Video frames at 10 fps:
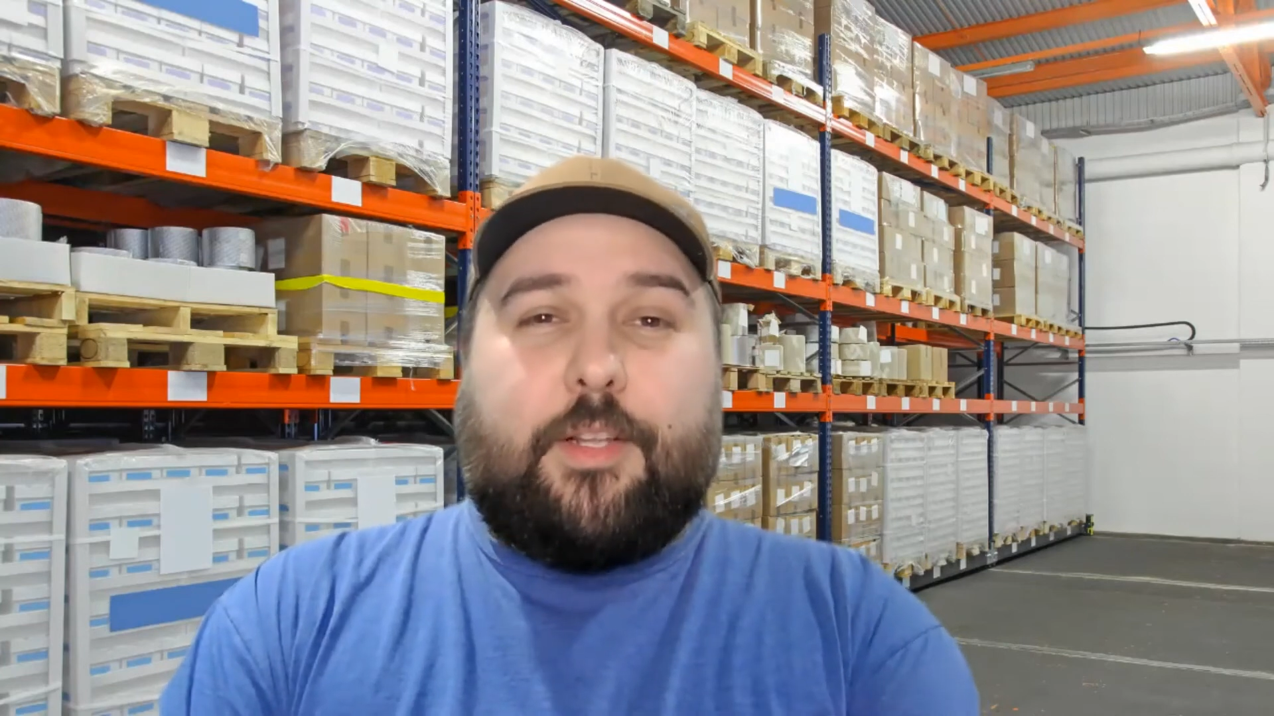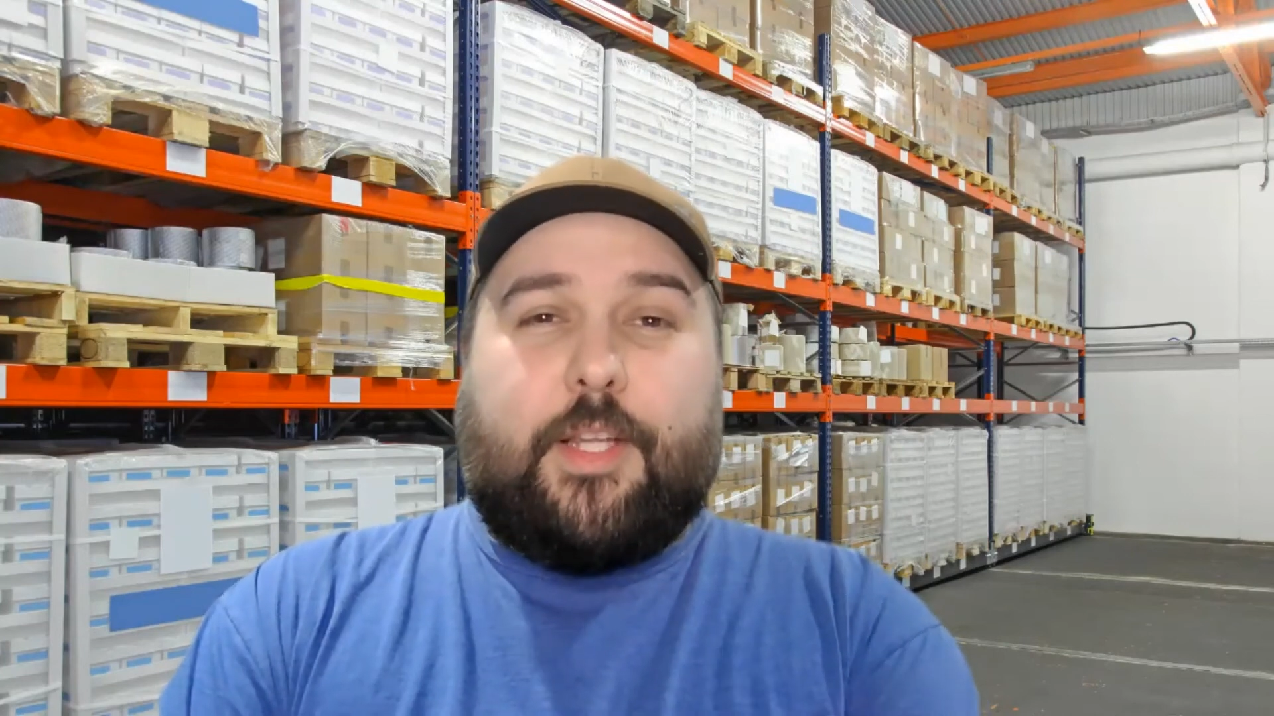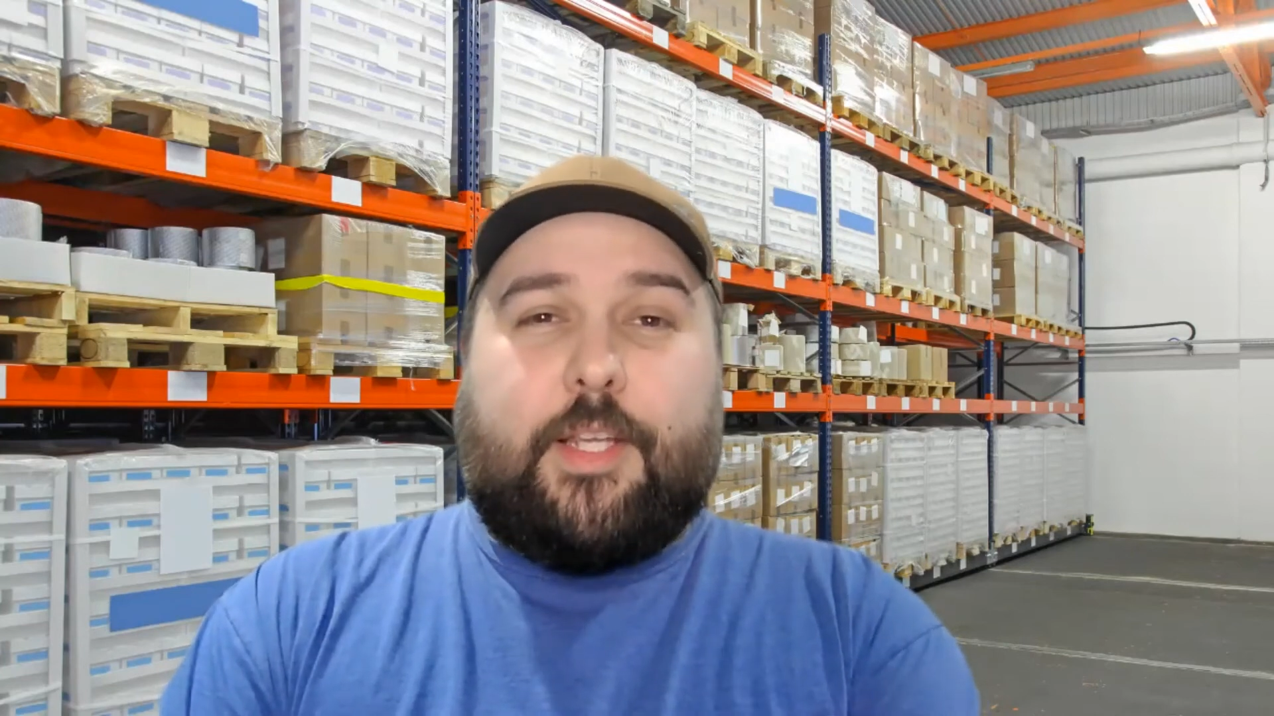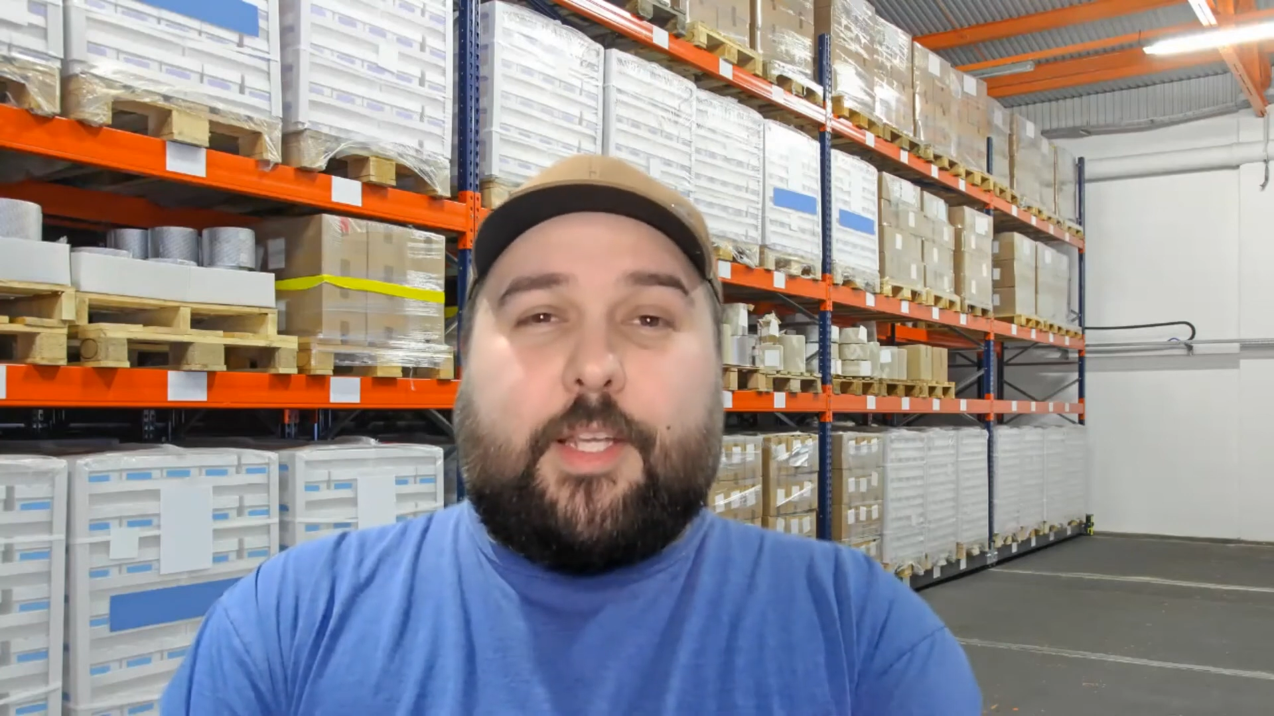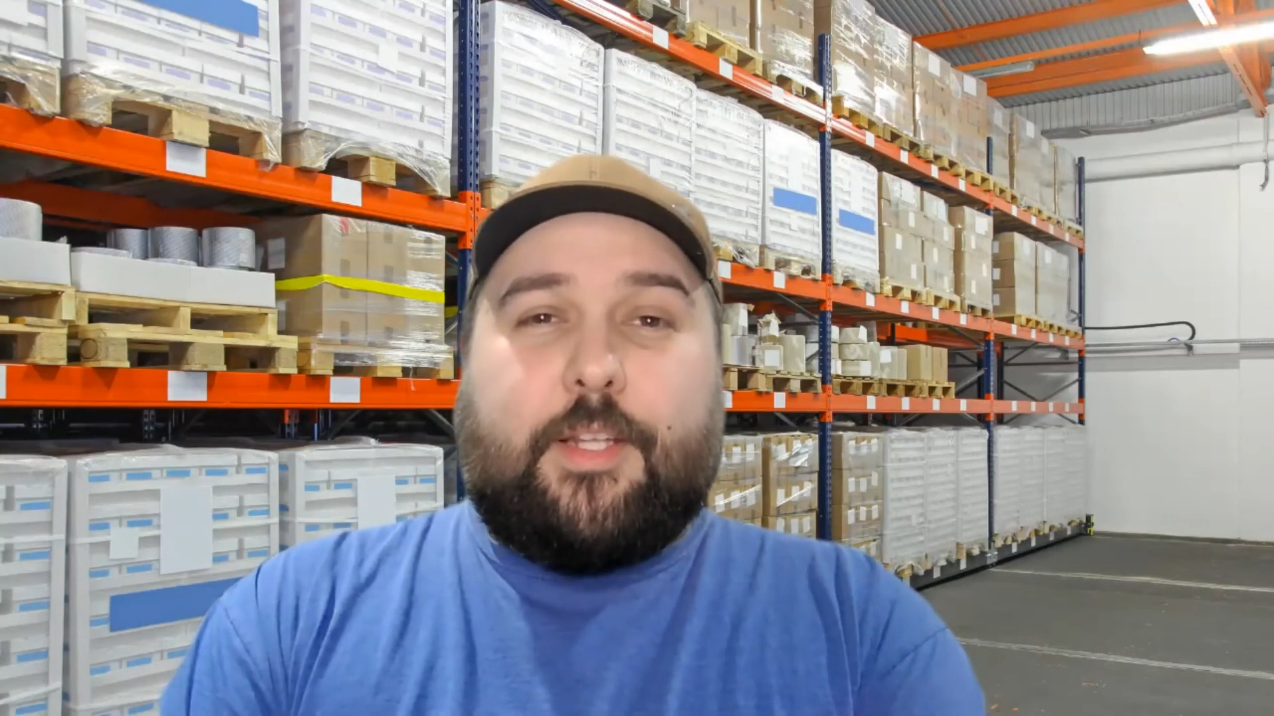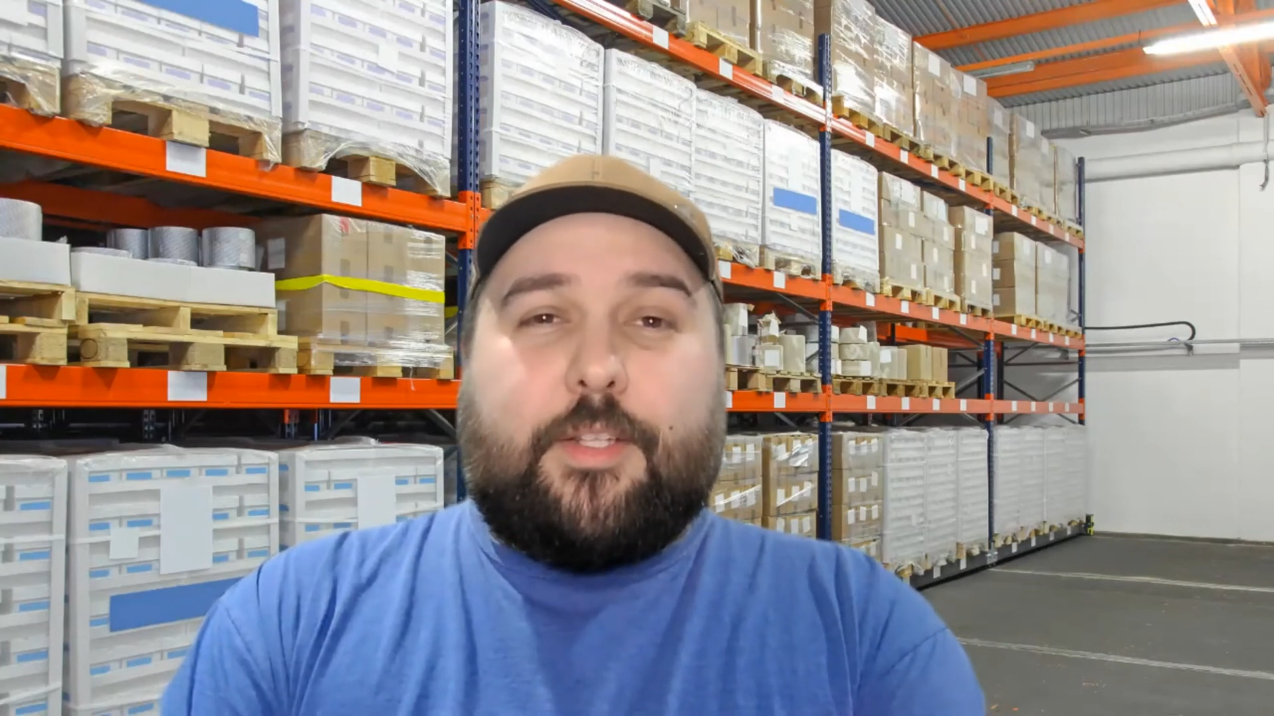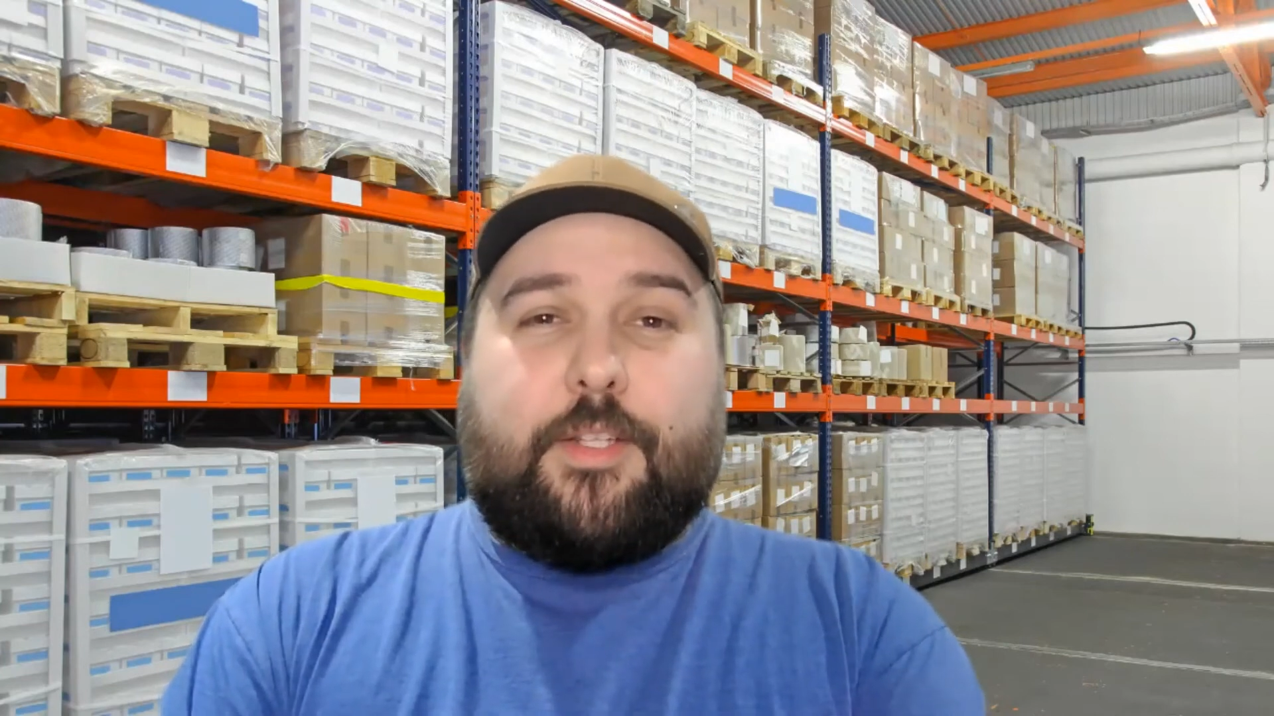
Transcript: link in the